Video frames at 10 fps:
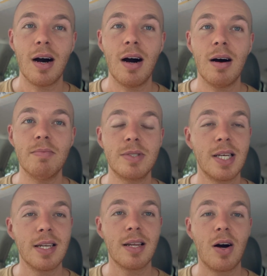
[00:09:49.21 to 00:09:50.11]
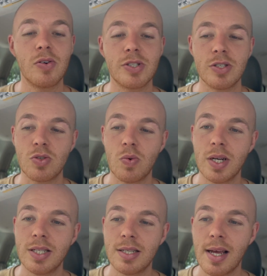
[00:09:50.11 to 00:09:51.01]

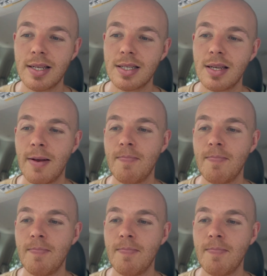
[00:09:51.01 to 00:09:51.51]
$10.20